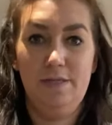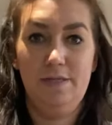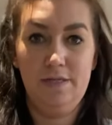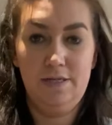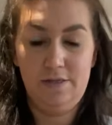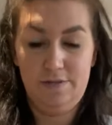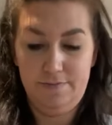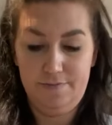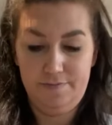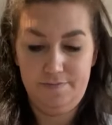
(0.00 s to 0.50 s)
I
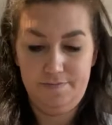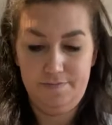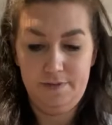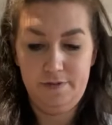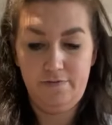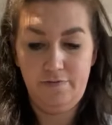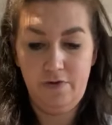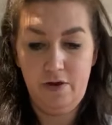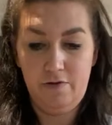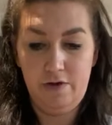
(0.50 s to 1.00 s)
know,
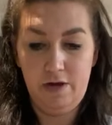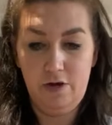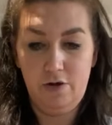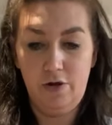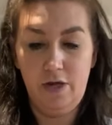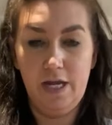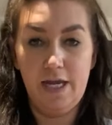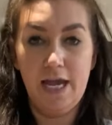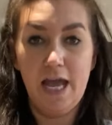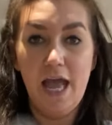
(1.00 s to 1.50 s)
it's very
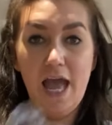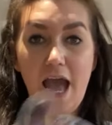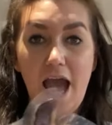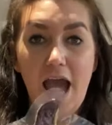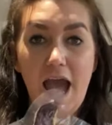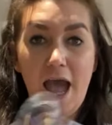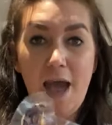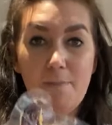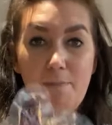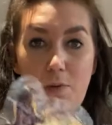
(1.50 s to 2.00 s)
annoying.
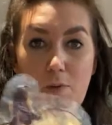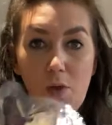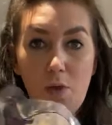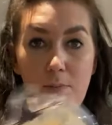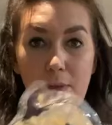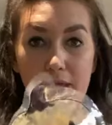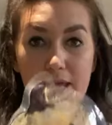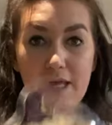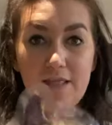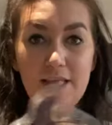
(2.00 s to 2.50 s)
But we
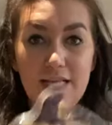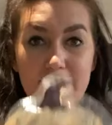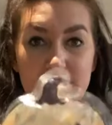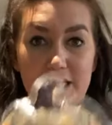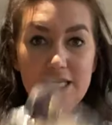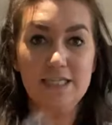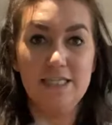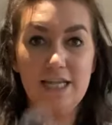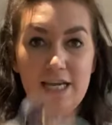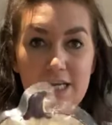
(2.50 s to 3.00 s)
were making these
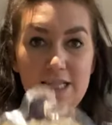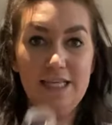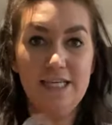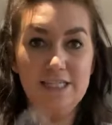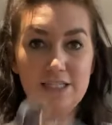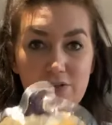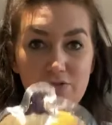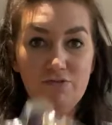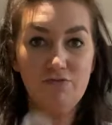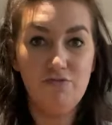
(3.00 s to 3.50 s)
last night.
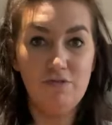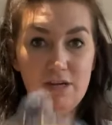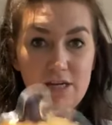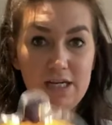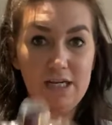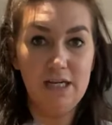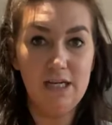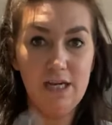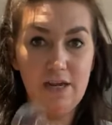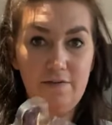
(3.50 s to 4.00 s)
These are
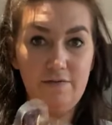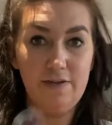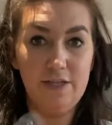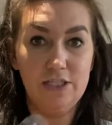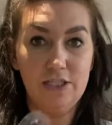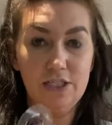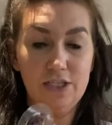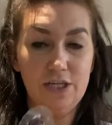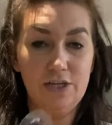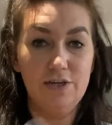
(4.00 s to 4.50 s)
really lovely
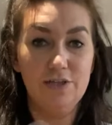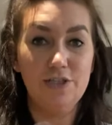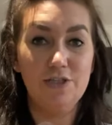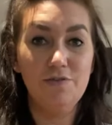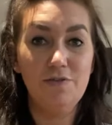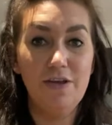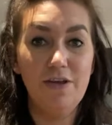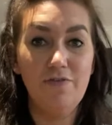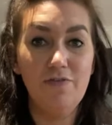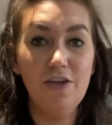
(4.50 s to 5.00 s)
to do.
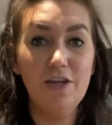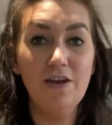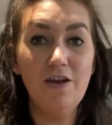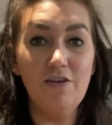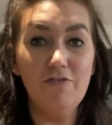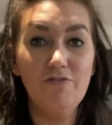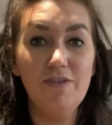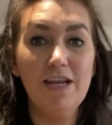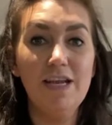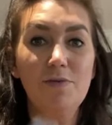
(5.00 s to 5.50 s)
So if you're
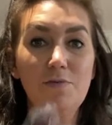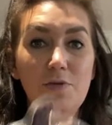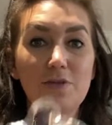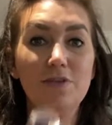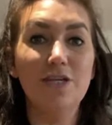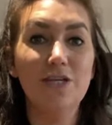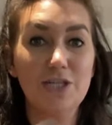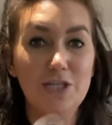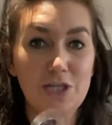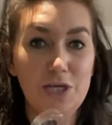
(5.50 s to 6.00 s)
not really
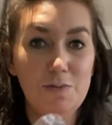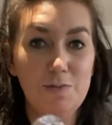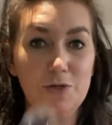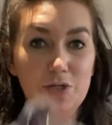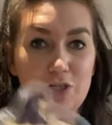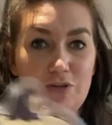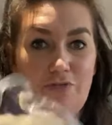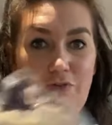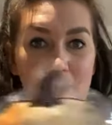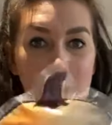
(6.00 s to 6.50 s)
wanting too
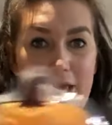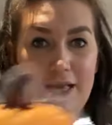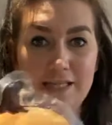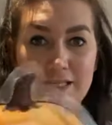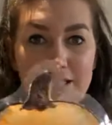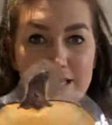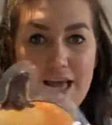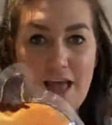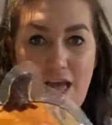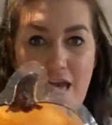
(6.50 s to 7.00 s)
much of a
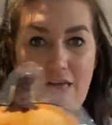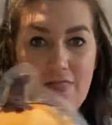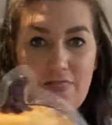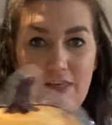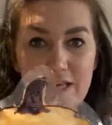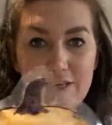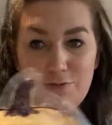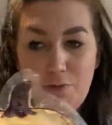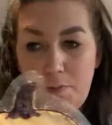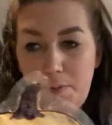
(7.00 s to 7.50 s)
mess,
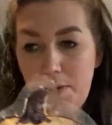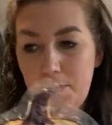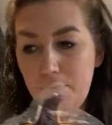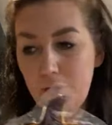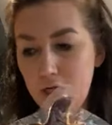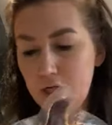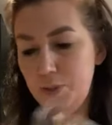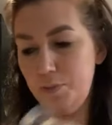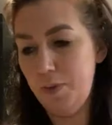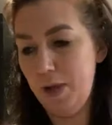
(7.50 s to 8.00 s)
these will be
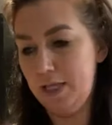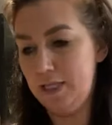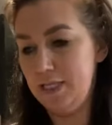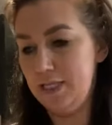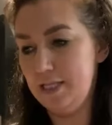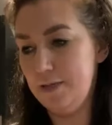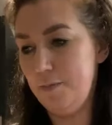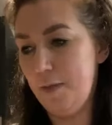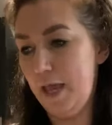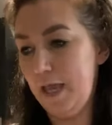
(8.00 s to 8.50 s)
much better
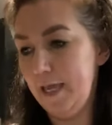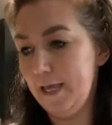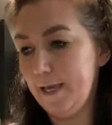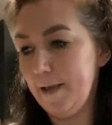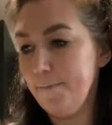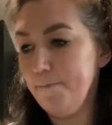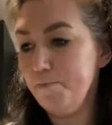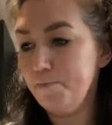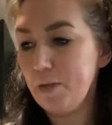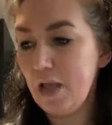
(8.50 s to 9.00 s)
to make.
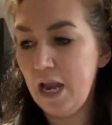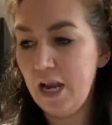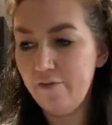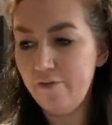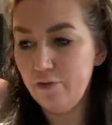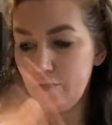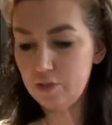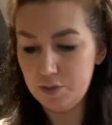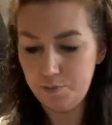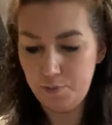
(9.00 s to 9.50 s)
And
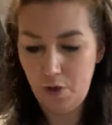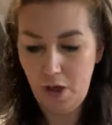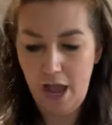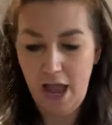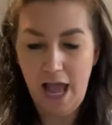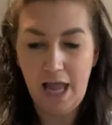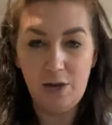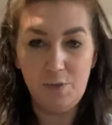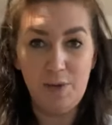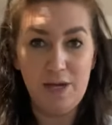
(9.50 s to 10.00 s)
I've also put a
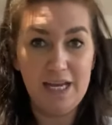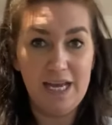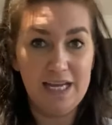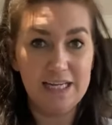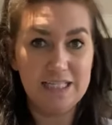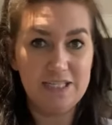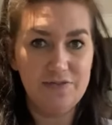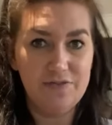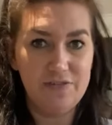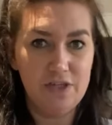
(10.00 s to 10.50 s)
Halloween
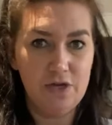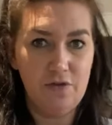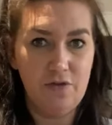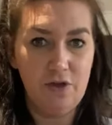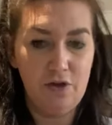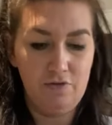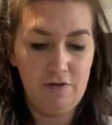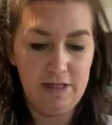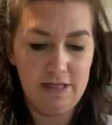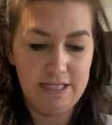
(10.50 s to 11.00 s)
activity on
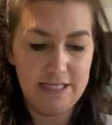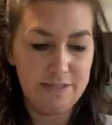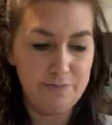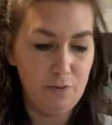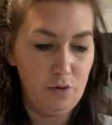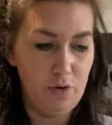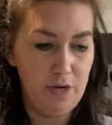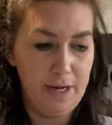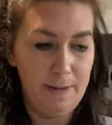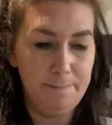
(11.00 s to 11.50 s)
the grid this
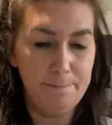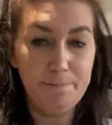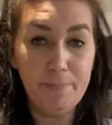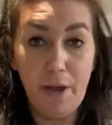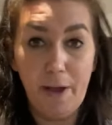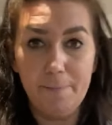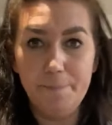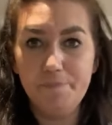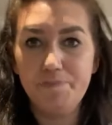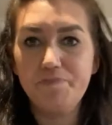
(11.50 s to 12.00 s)
morning.
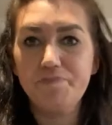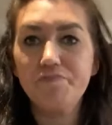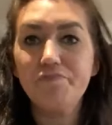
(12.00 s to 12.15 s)
But